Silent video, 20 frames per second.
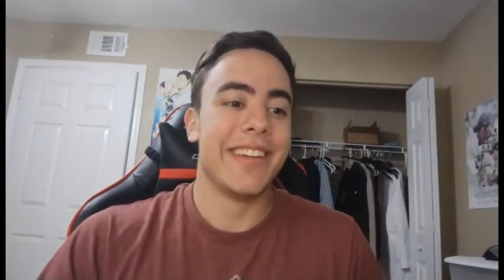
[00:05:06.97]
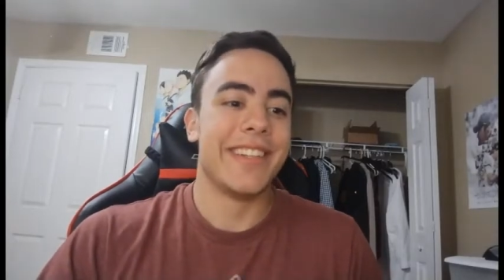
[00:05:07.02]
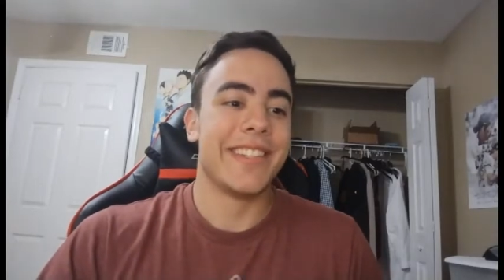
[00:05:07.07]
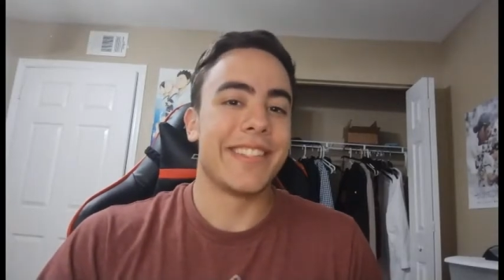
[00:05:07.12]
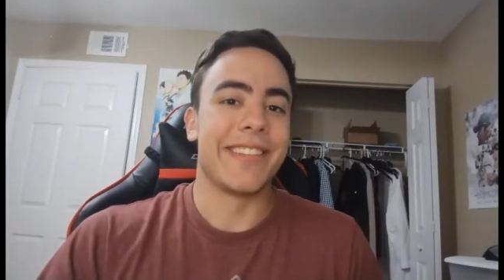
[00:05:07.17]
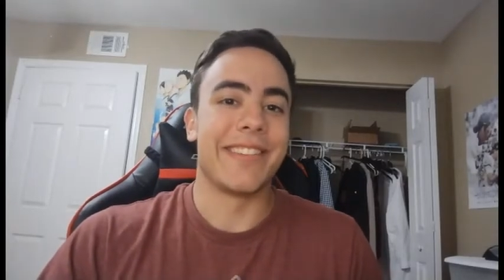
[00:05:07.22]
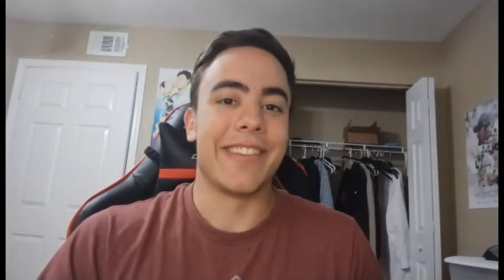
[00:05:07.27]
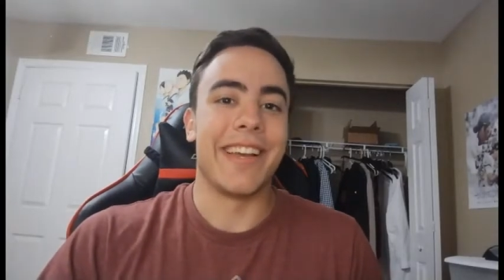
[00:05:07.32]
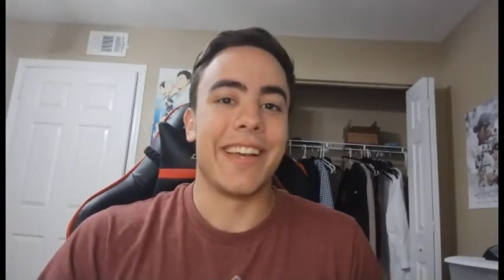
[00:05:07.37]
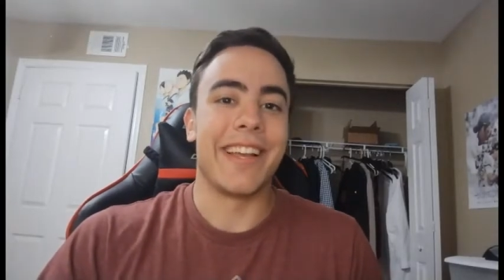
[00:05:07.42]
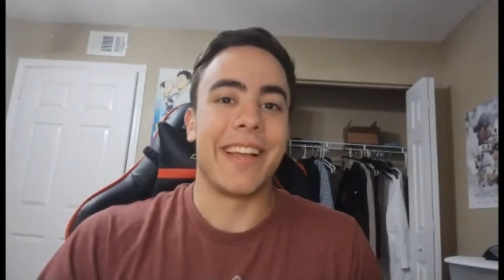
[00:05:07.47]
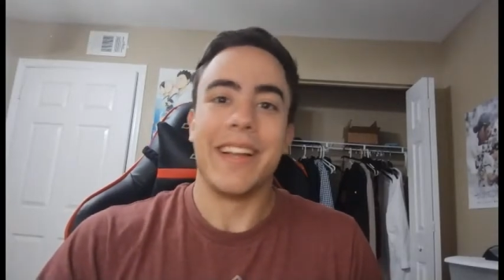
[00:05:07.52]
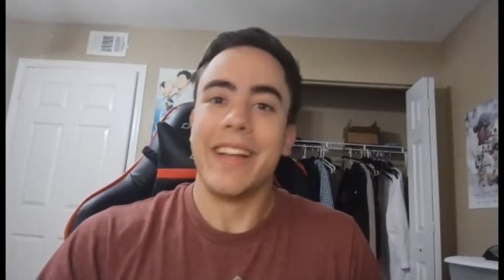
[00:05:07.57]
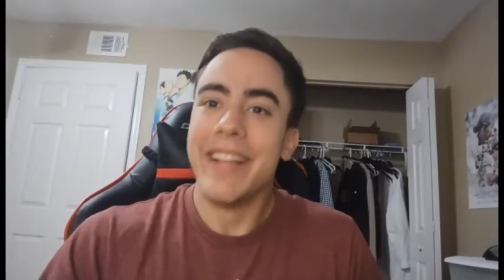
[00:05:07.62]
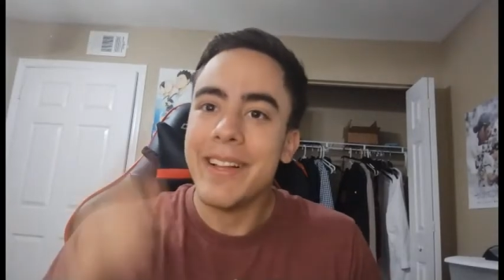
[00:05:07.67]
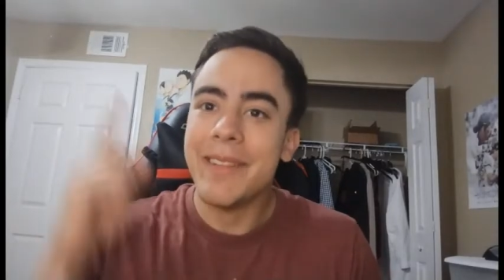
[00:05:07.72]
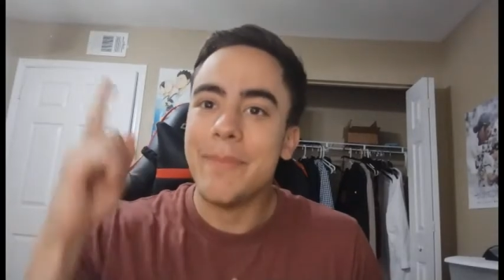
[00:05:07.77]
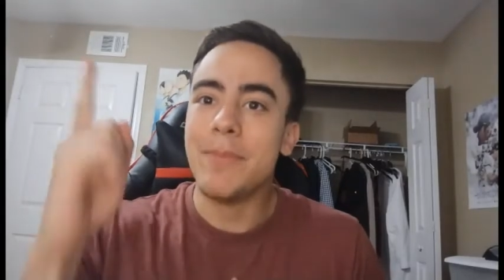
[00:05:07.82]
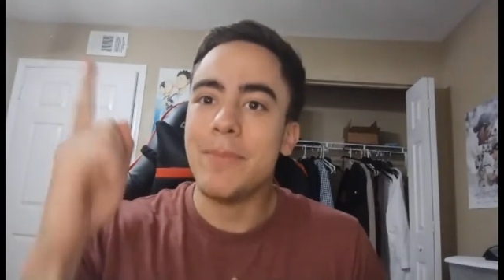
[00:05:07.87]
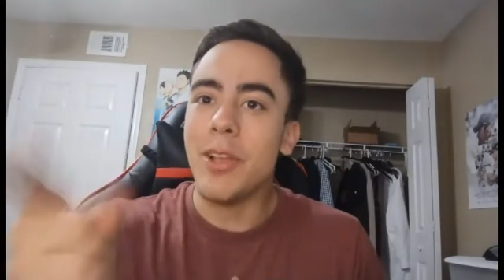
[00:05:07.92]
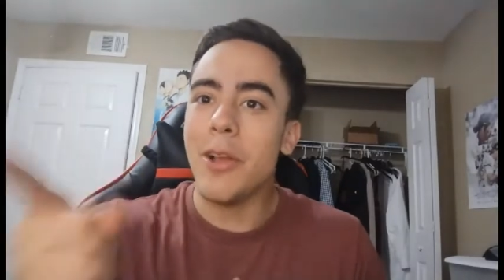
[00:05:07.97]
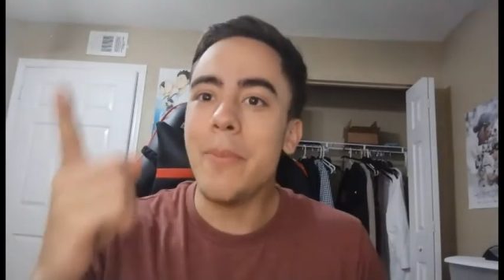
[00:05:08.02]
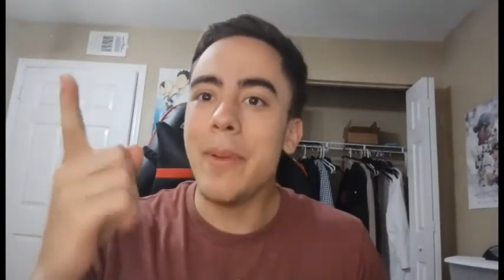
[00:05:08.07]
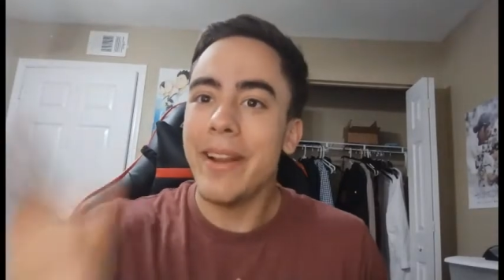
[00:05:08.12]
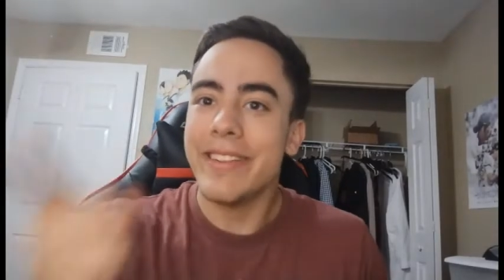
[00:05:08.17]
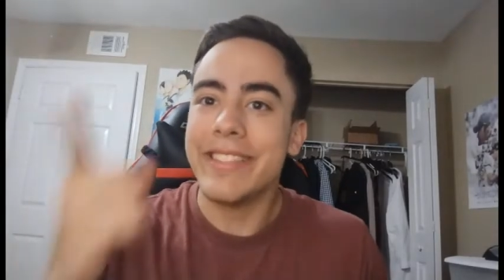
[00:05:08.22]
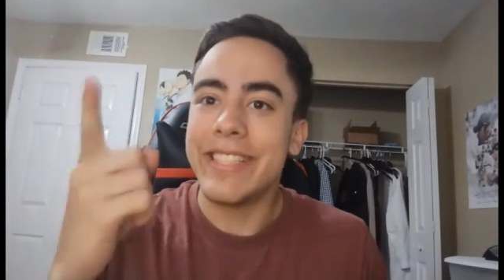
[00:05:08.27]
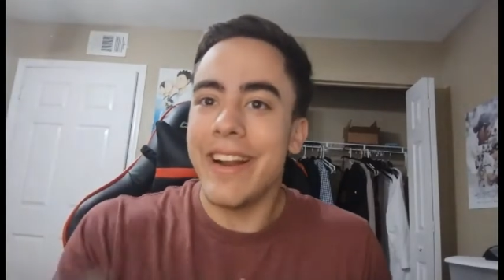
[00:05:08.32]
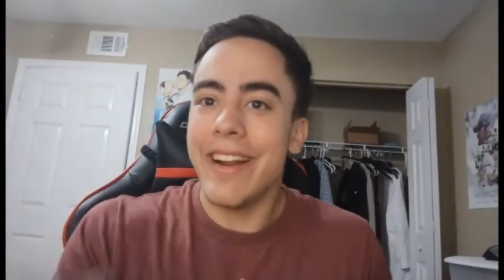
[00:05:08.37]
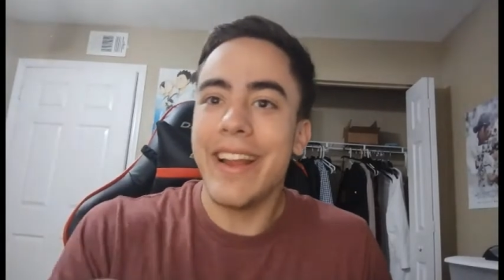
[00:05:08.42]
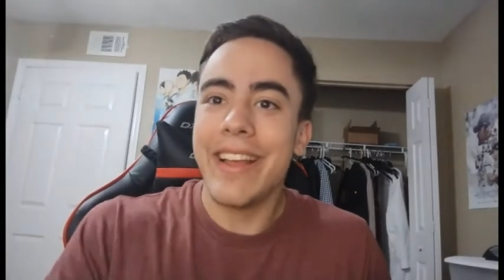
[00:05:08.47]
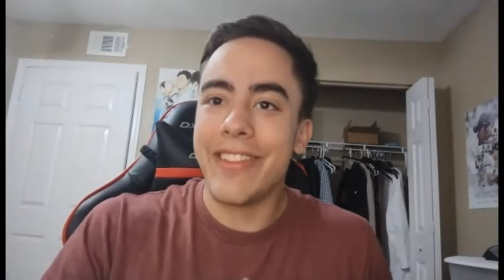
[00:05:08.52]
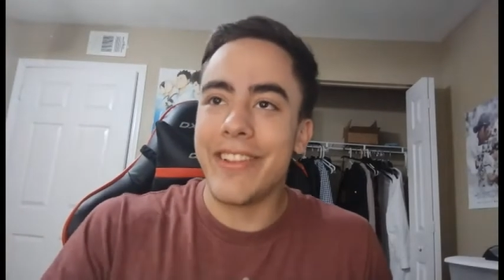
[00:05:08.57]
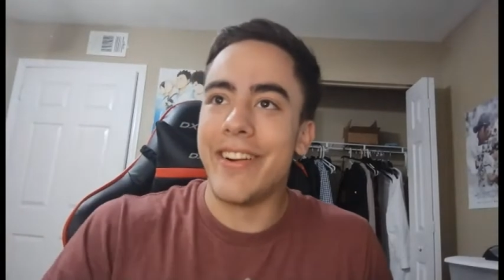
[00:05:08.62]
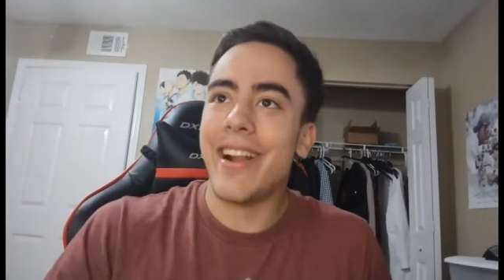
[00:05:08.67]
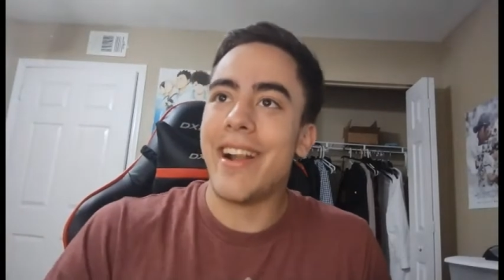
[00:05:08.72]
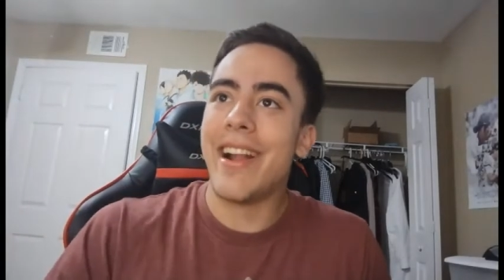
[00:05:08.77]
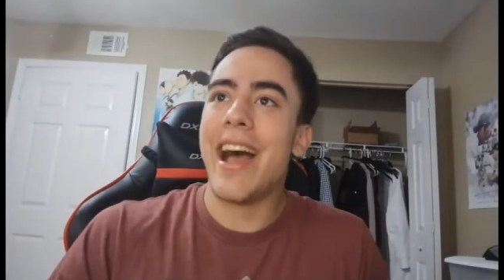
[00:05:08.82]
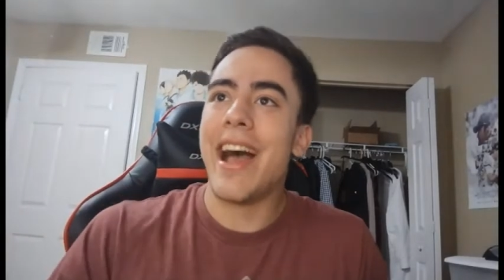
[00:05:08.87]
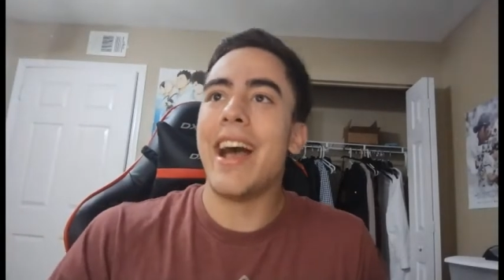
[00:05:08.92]
So like, do a better
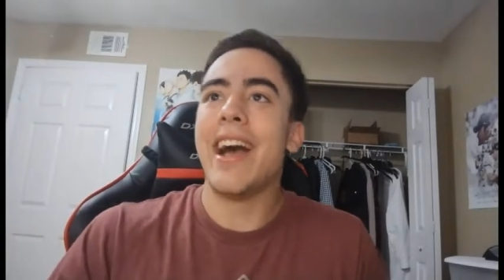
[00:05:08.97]
trailer.